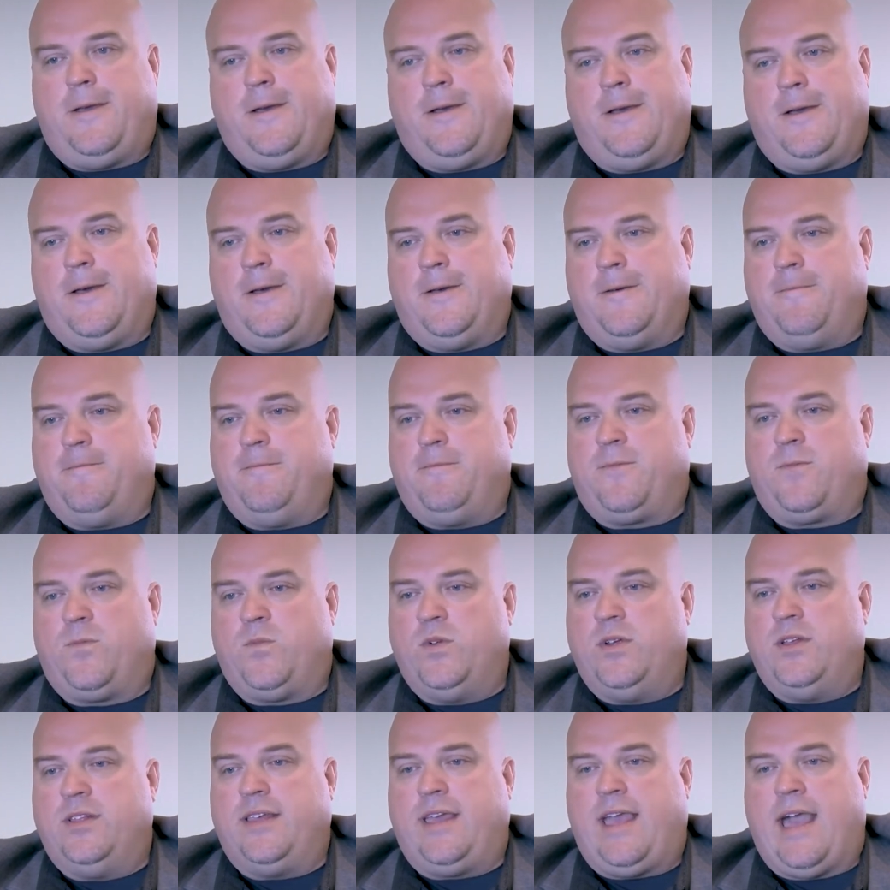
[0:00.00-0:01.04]
um,
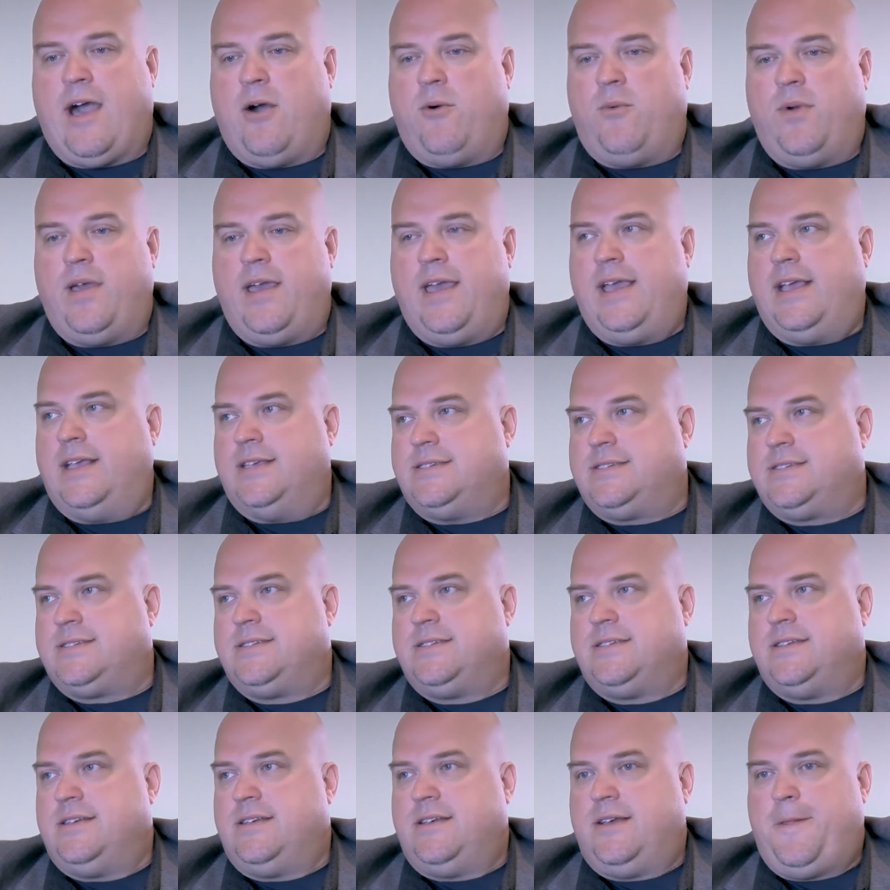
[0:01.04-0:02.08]
really
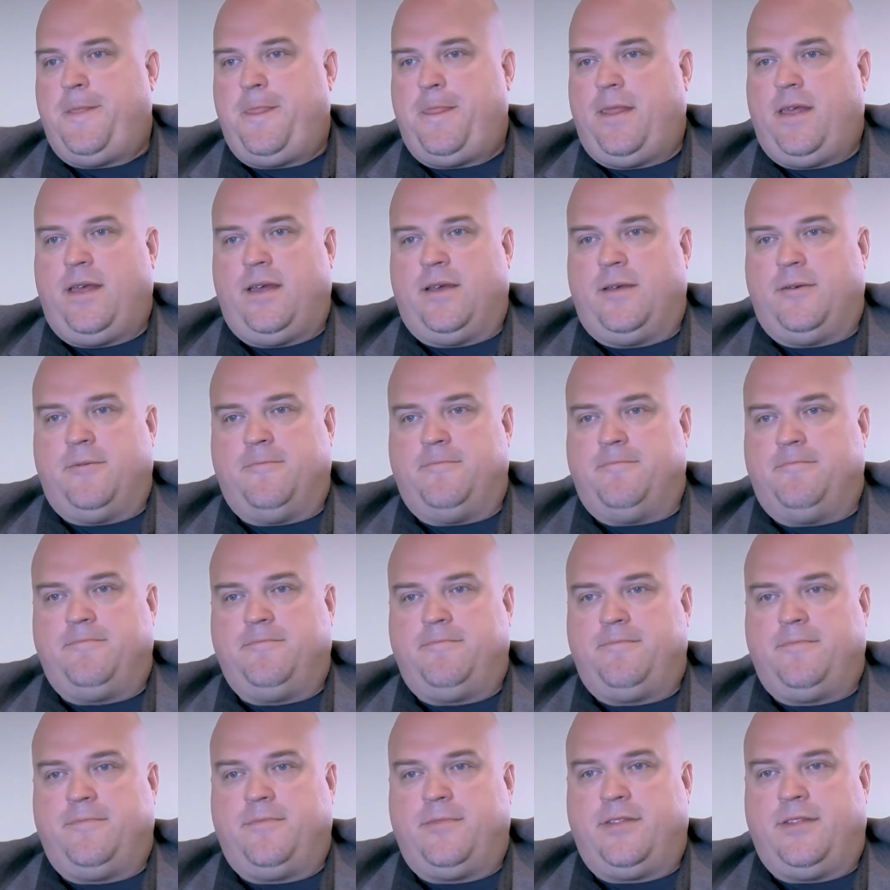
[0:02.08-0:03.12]
outweighs um,
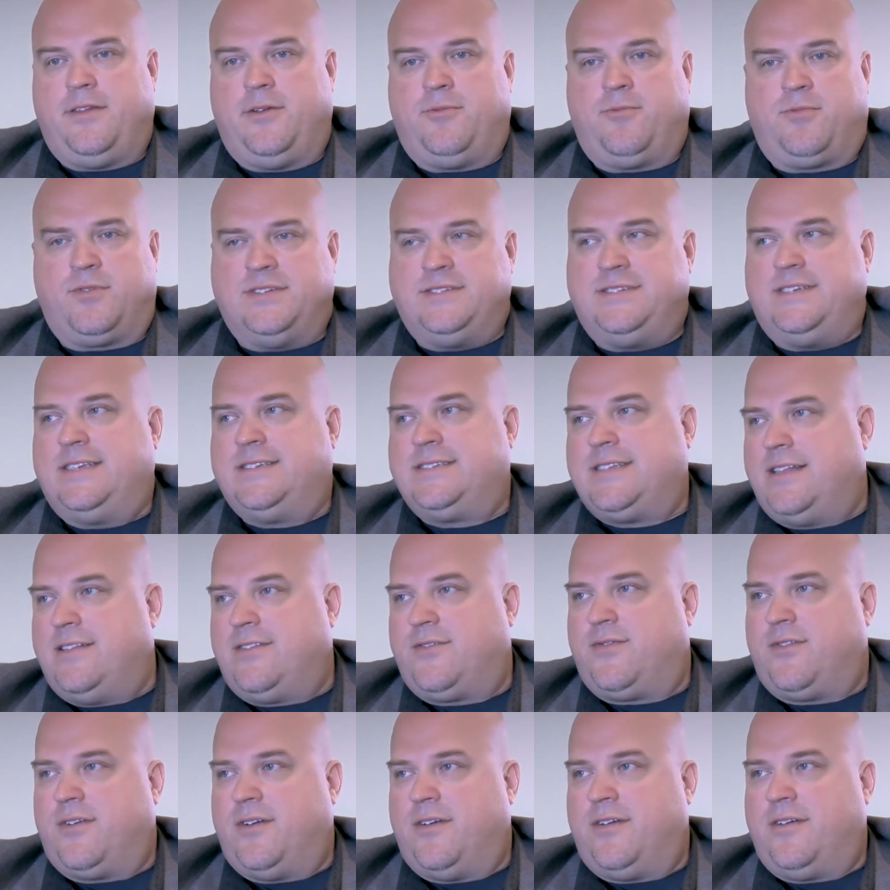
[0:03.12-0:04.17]
the
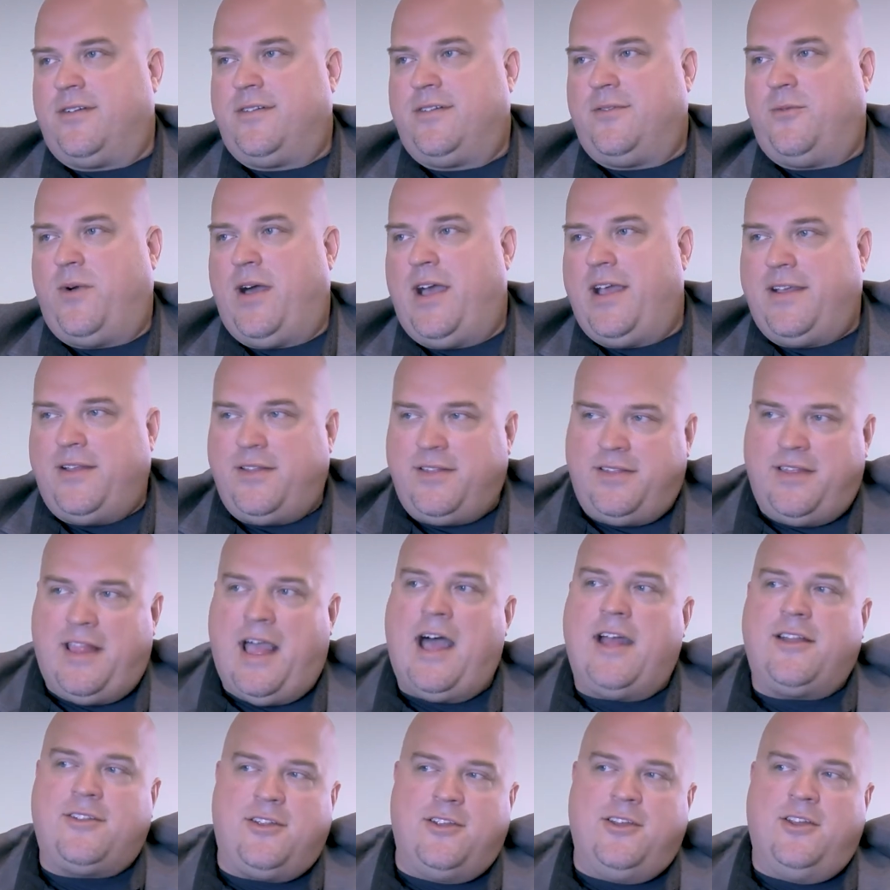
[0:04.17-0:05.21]
resistance for why
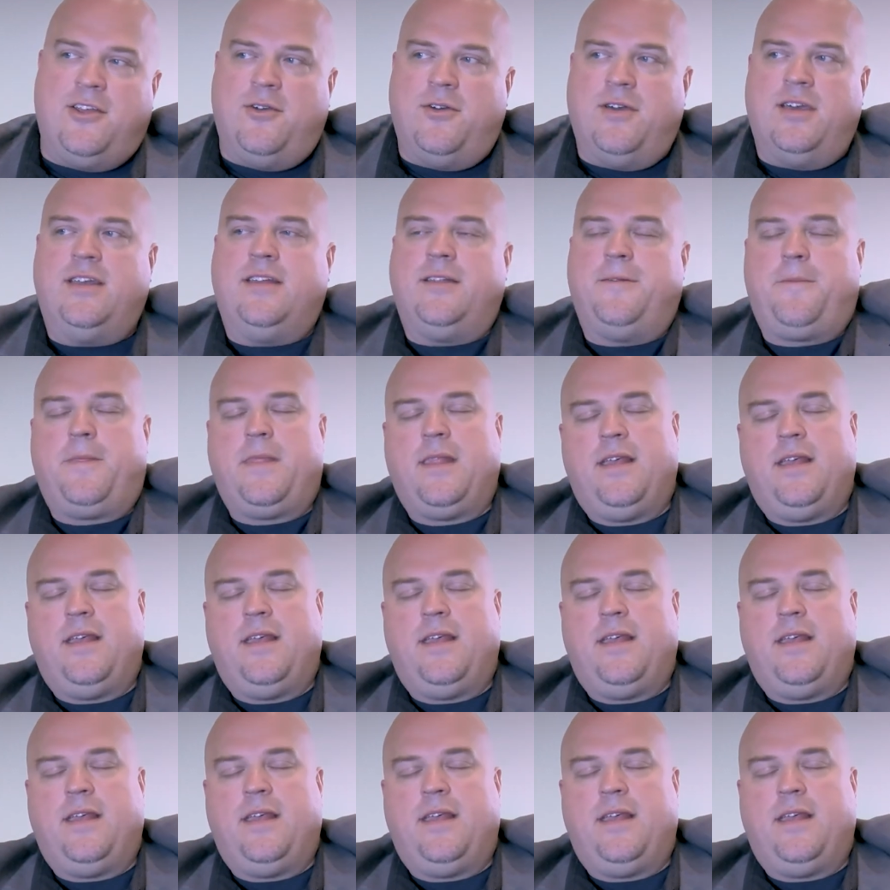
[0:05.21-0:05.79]
not to do it